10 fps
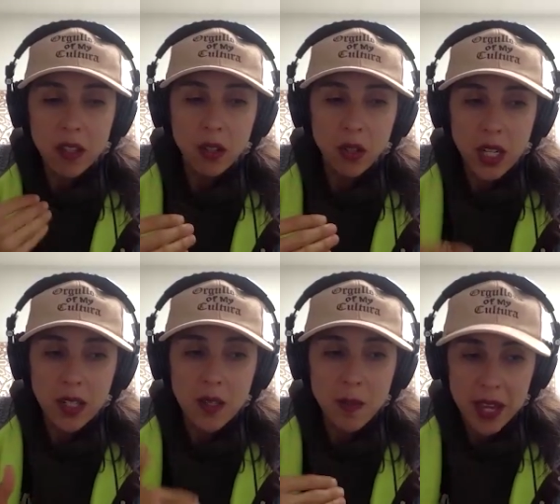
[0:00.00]

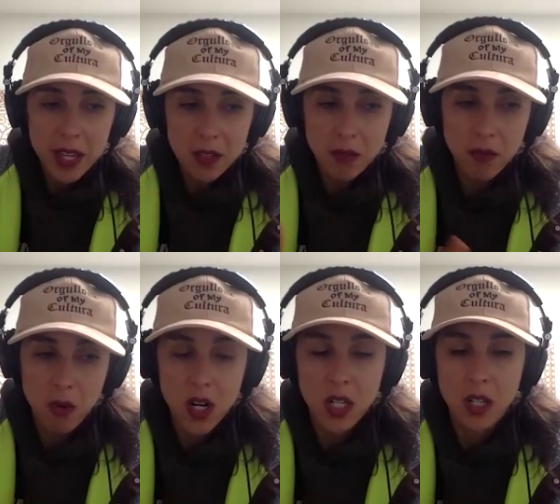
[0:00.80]
creating space
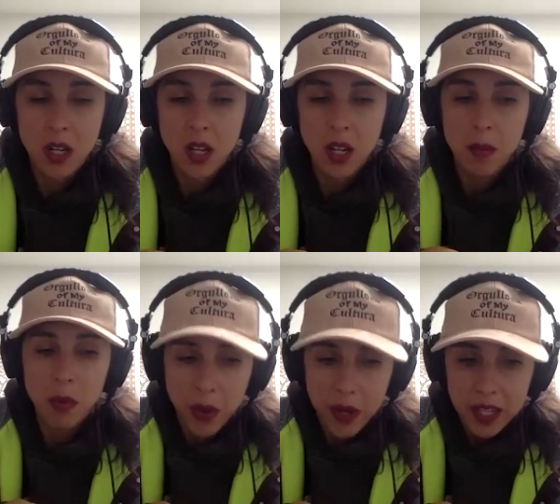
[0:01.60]
for a
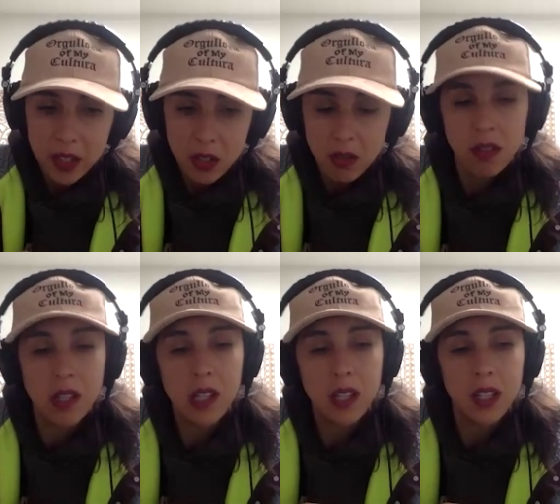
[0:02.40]
boy to
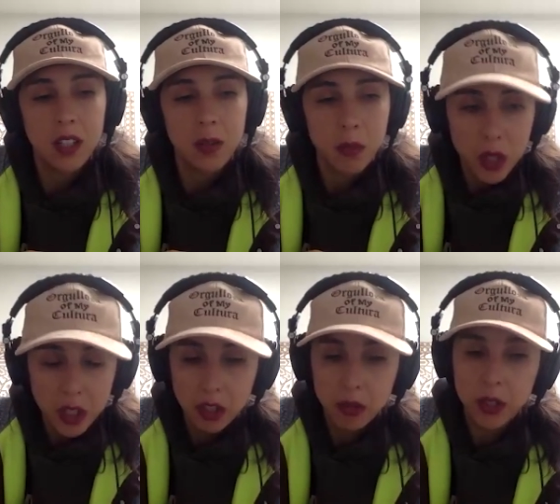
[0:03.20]

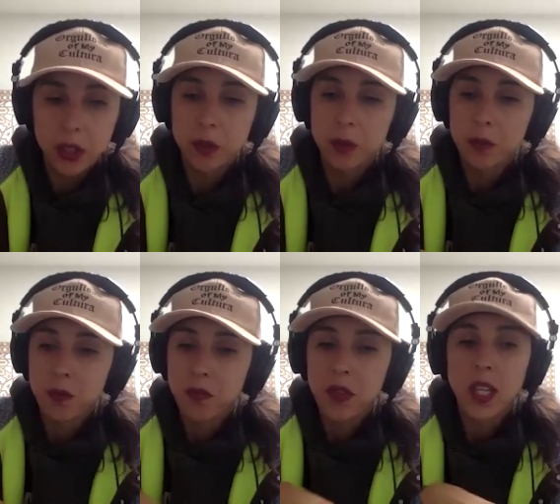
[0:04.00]
work through
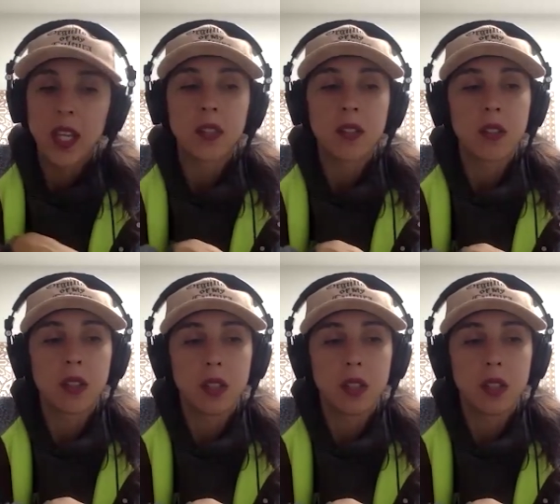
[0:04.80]
and,